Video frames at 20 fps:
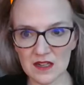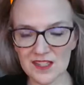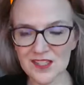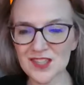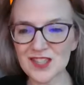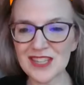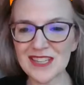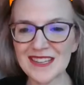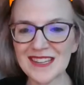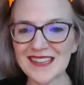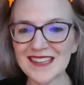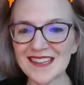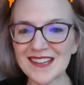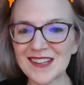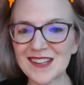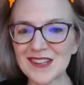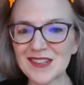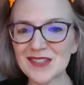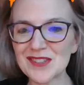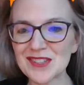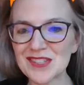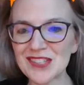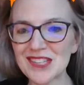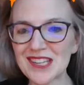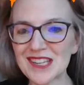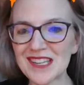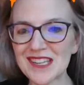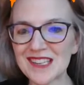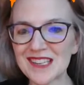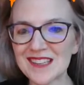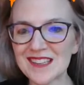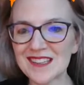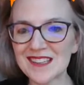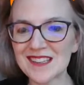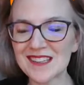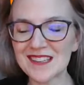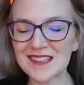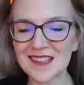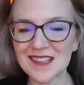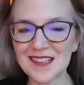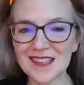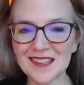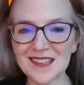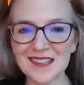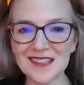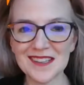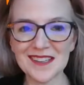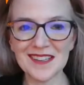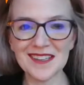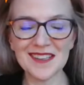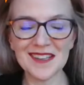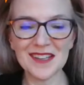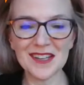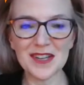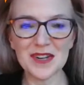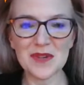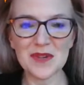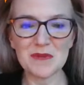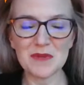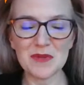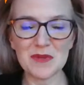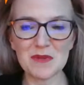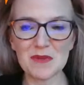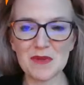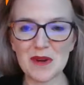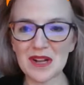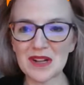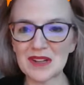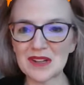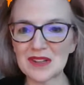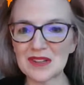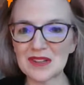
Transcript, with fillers: Jenny. Hello, Jenny. I hope you're well.